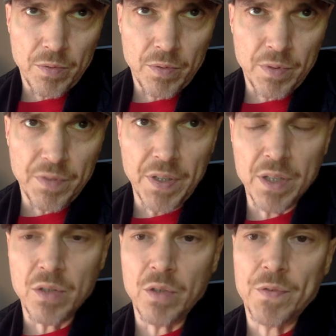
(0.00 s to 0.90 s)
the
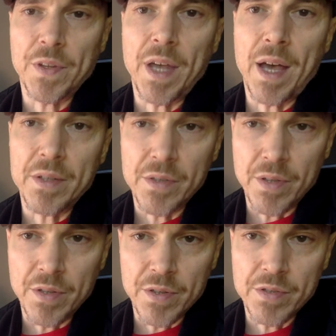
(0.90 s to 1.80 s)
vehicle for that is
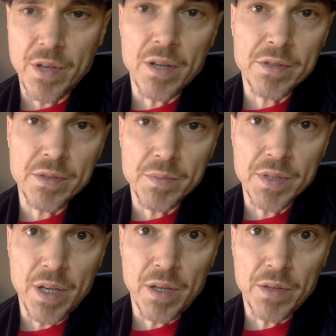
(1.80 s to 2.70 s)
the songs
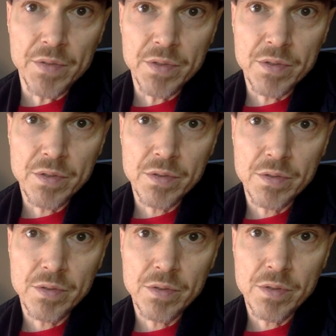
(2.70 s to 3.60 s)
themselves.
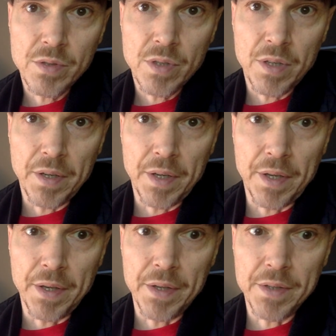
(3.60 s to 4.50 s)

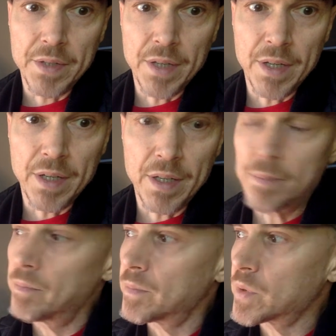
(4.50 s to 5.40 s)
And
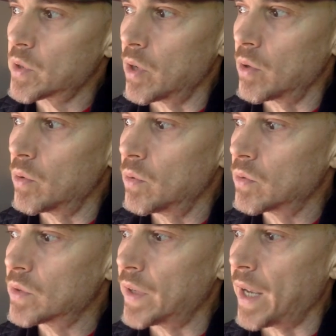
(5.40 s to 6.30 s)
so
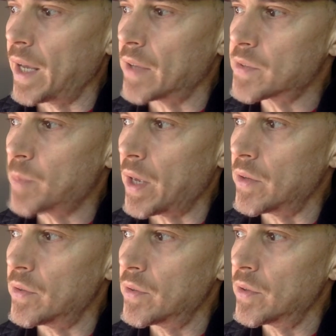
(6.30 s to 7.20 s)
today I'll
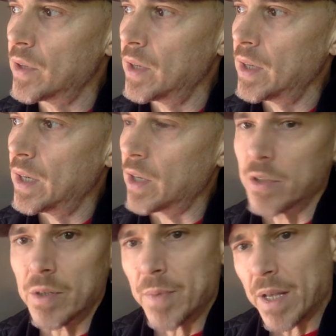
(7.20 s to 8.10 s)
spend a
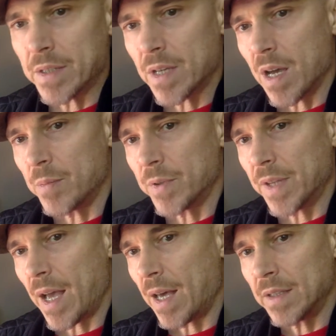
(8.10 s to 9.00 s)
good amount of time with
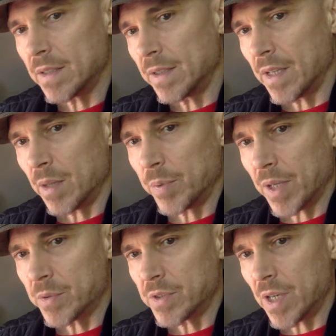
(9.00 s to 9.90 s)
that, and then I'll
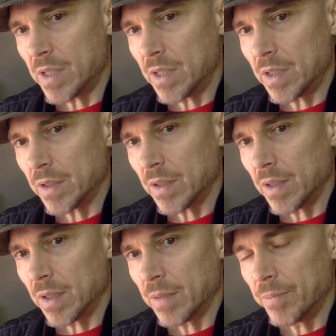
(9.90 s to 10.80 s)
play with Jenny,
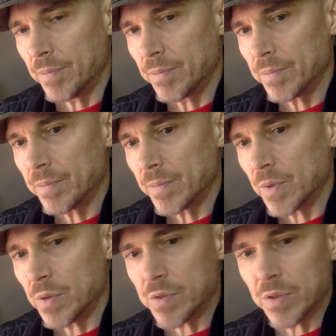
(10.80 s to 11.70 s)

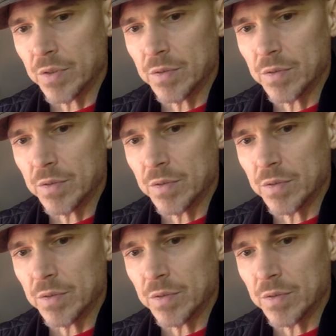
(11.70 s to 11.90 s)
who's a